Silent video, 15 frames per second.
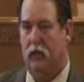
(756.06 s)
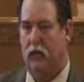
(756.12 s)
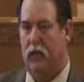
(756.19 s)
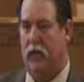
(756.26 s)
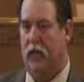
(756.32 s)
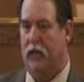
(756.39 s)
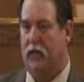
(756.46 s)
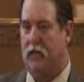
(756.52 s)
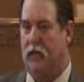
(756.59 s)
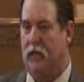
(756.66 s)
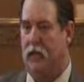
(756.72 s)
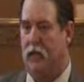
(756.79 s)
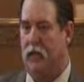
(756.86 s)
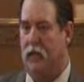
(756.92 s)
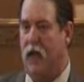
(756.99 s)

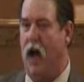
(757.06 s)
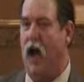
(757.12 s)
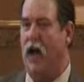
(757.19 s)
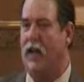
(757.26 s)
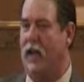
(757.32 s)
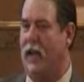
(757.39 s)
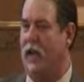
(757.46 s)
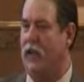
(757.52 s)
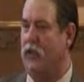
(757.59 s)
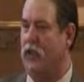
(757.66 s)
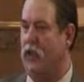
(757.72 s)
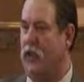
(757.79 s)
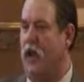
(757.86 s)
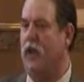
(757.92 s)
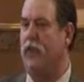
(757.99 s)
that God
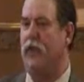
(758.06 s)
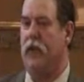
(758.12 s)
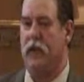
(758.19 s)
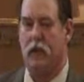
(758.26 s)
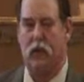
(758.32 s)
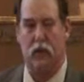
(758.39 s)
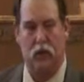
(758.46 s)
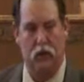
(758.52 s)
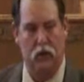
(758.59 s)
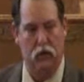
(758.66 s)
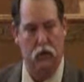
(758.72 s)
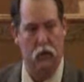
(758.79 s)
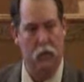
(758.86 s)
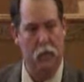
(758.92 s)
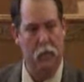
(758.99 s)
has nothing to
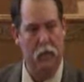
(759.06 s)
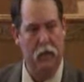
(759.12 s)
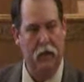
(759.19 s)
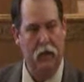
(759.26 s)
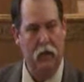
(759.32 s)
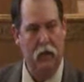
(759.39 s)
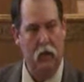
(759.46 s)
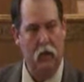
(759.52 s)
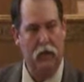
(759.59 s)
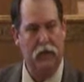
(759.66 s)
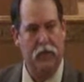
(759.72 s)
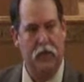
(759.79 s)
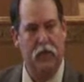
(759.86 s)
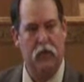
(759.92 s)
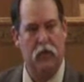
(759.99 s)
do
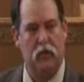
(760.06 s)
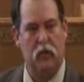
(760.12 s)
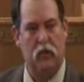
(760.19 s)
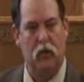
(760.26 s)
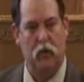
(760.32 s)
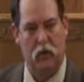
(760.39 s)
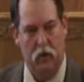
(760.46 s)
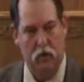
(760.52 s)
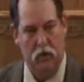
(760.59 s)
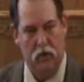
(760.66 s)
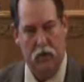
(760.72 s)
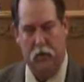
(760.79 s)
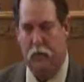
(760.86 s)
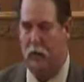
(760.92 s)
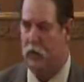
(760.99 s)
with this
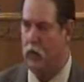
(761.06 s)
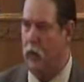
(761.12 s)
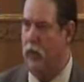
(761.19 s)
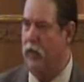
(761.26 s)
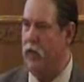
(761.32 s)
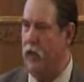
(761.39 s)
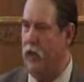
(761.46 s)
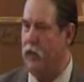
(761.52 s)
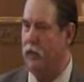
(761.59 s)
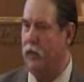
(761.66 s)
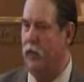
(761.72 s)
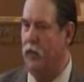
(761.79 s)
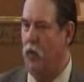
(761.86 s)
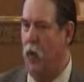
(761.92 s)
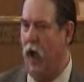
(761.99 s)
union between the
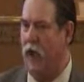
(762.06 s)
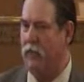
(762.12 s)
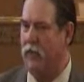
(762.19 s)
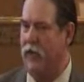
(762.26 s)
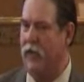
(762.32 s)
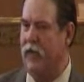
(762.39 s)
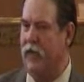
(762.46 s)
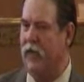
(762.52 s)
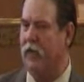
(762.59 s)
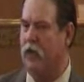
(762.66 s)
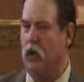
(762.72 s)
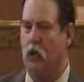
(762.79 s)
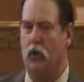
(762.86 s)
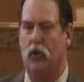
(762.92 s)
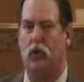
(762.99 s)
husband and the wife. He
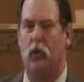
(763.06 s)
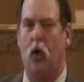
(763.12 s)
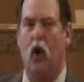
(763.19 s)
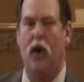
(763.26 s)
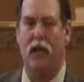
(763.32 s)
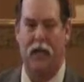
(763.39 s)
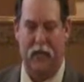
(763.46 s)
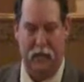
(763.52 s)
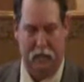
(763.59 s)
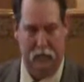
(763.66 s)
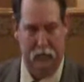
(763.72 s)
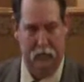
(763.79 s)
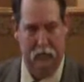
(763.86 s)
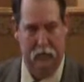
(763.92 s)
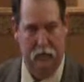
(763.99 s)
does no joining.
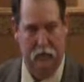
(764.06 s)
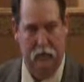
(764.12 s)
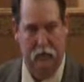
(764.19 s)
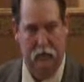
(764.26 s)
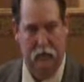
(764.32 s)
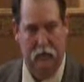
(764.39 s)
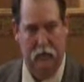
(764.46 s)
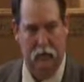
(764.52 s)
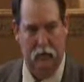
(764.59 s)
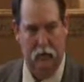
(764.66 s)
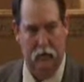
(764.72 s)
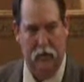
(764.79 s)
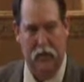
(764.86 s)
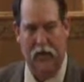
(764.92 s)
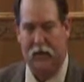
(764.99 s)

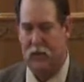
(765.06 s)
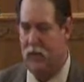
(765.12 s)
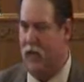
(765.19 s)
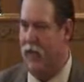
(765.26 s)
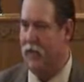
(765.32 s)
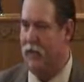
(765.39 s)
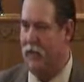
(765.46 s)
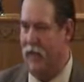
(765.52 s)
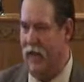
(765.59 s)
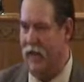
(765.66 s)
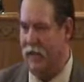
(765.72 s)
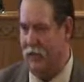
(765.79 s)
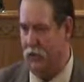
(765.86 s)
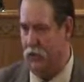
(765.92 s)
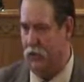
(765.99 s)
But that's not the
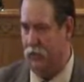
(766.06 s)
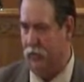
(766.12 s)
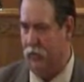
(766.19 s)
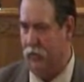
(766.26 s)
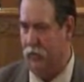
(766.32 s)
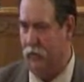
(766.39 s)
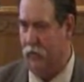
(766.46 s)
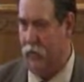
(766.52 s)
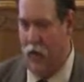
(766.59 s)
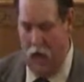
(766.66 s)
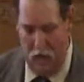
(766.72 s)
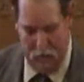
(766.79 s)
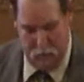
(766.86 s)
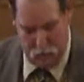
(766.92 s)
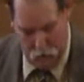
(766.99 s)
case.
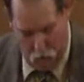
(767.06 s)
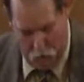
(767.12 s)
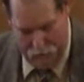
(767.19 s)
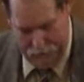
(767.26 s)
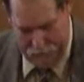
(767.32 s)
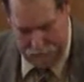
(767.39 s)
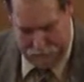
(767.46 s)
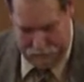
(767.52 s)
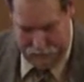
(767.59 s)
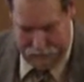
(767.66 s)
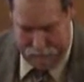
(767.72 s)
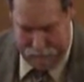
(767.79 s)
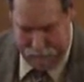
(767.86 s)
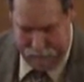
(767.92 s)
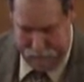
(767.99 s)
God joins
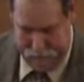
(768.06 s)
them.